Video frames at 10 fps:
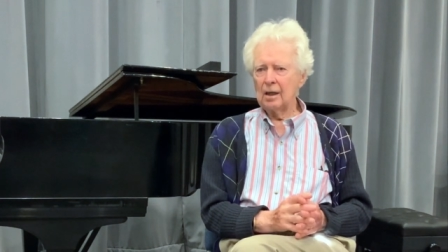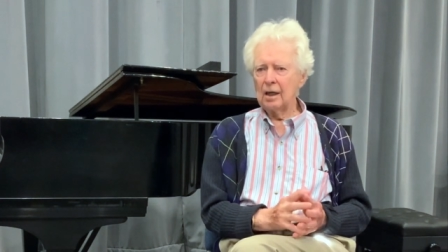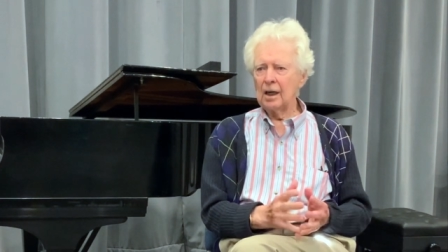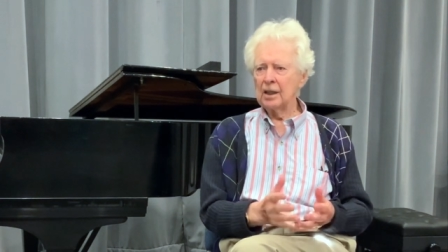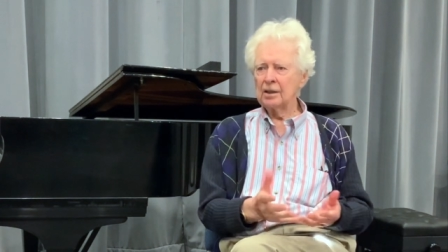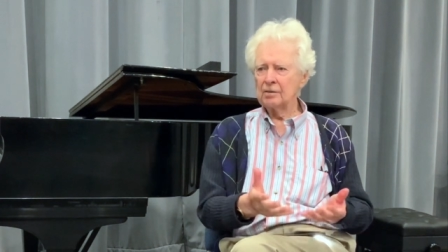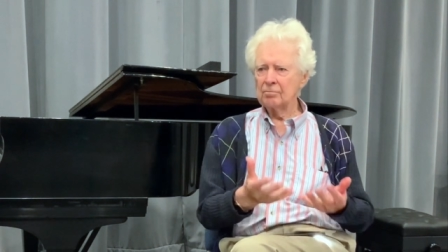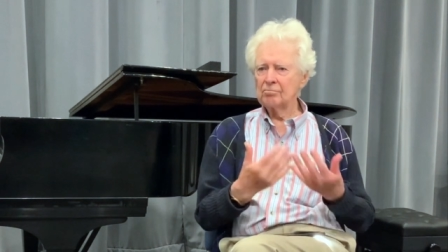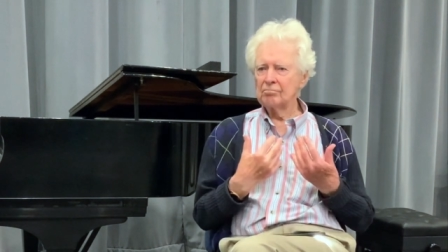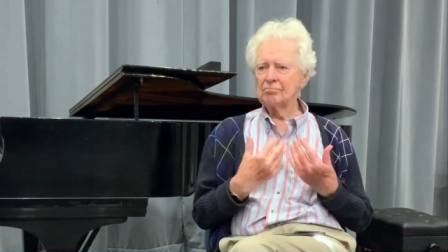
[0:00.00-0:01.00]
I
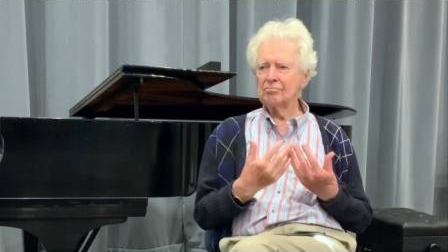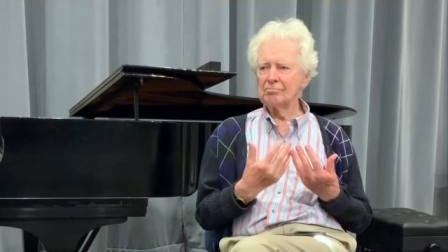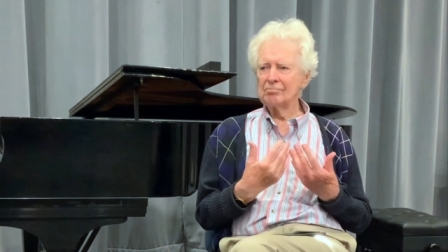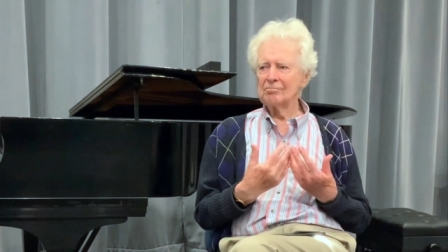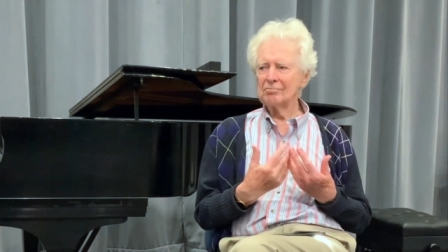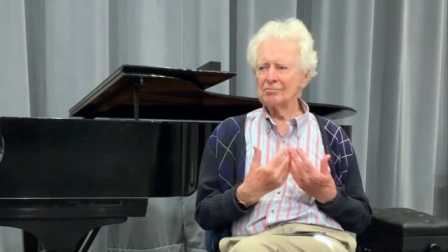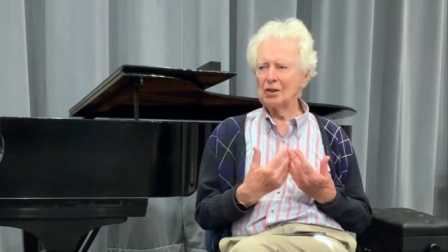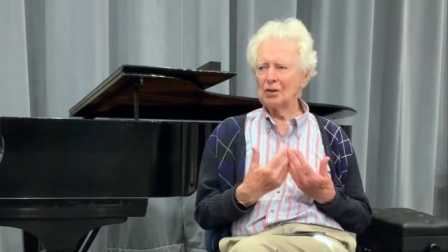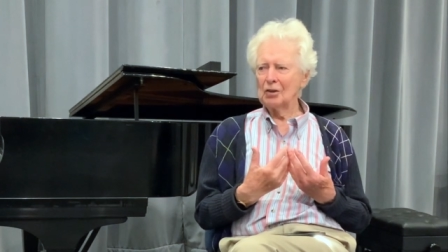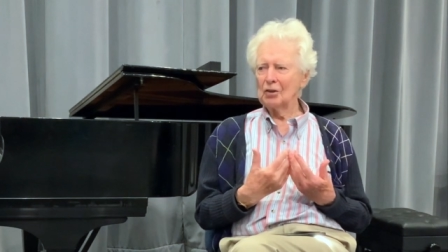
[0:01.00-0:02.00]

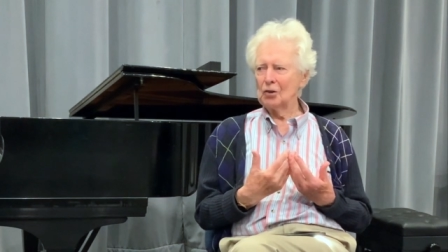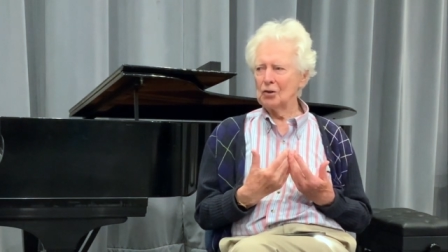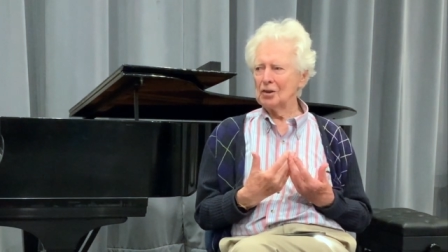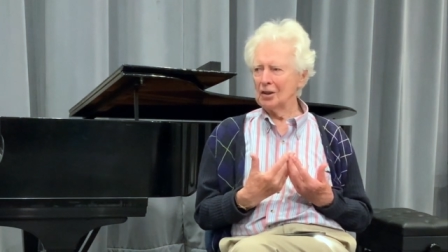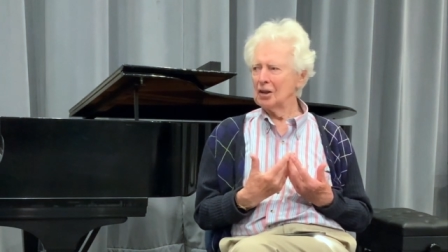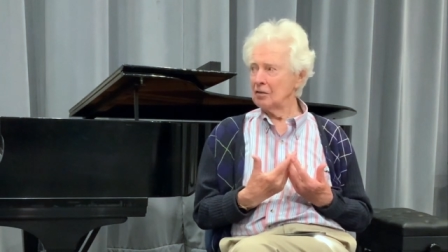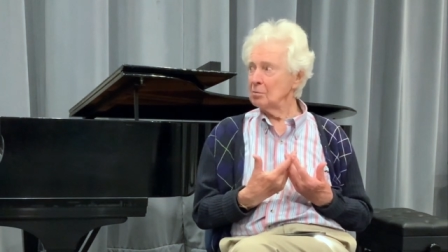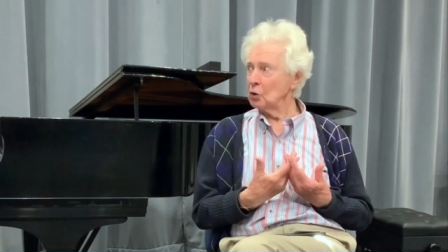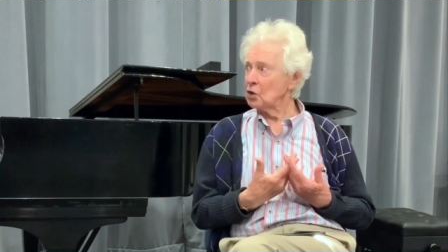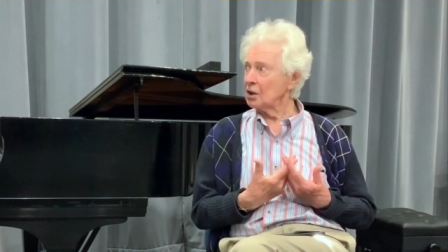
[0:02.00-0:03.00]
learned to love
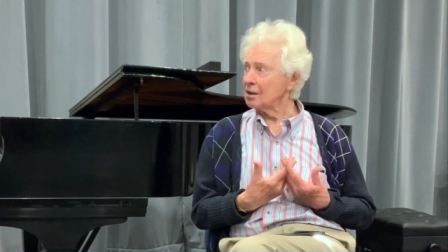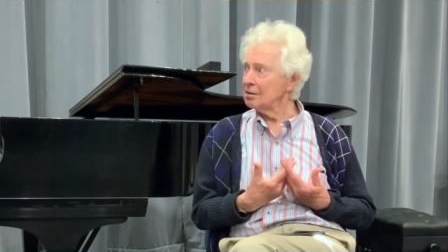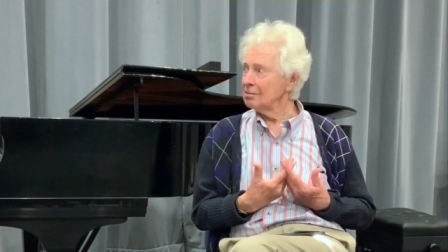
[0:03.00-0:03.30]
music.